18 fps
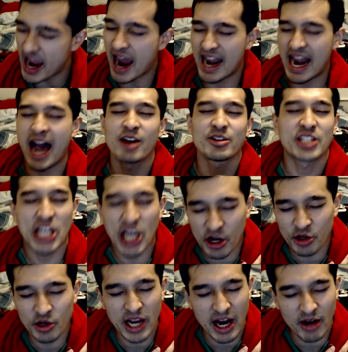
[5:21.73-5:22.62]
and I'll tell
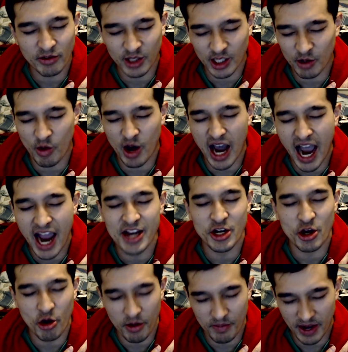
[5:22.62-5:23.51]
you everything what I
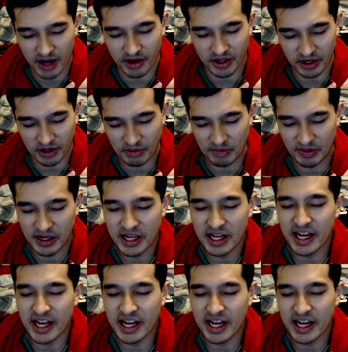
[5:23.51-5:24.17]
know about him.